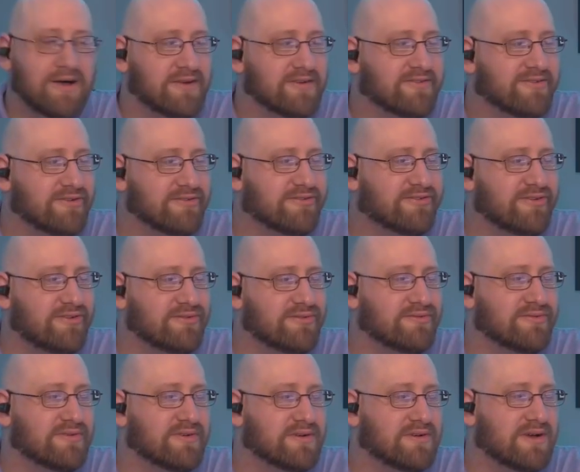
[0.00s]
So, so
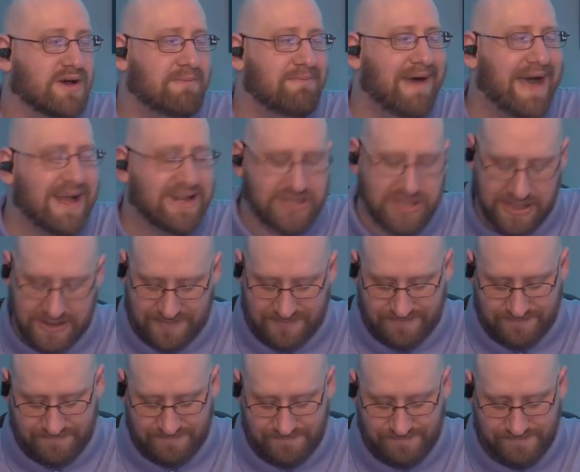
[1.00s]
imagine
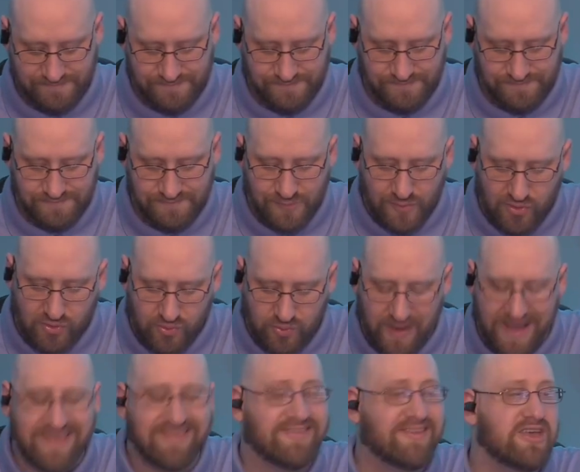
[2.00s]

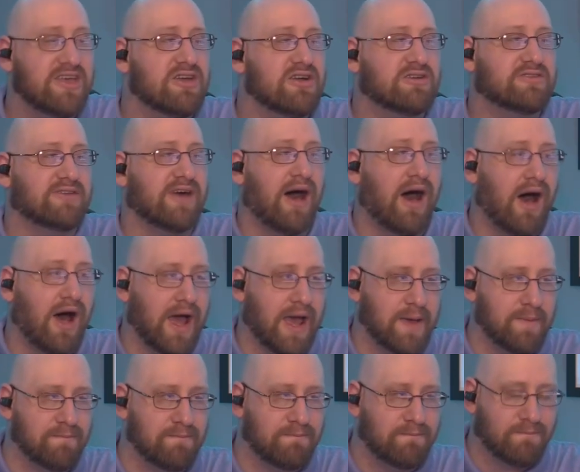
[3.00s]
wasting your
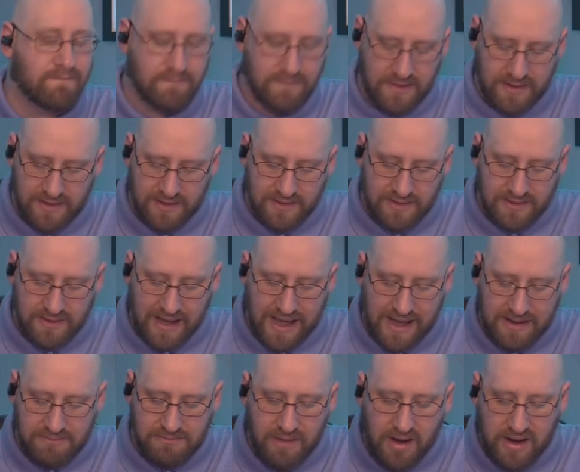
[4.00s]
time
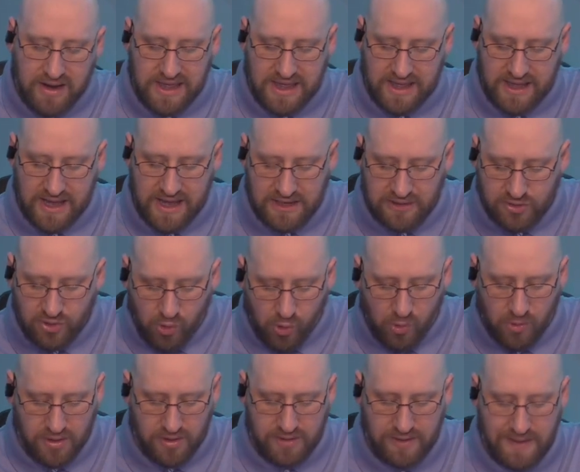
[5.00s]
and money in
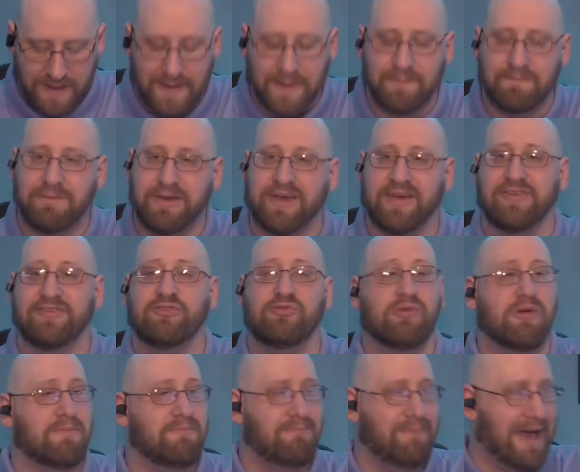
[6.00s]
court because you
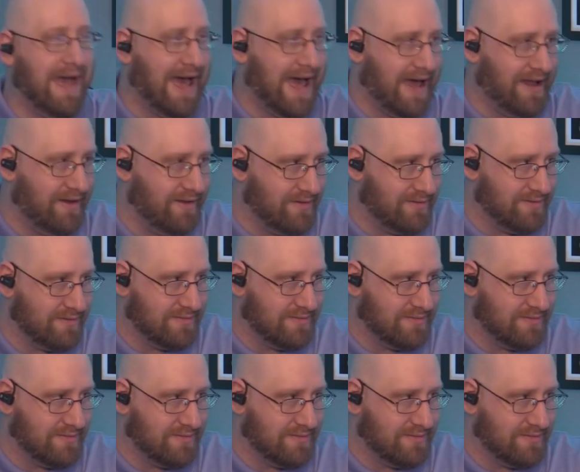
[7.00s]
are mad.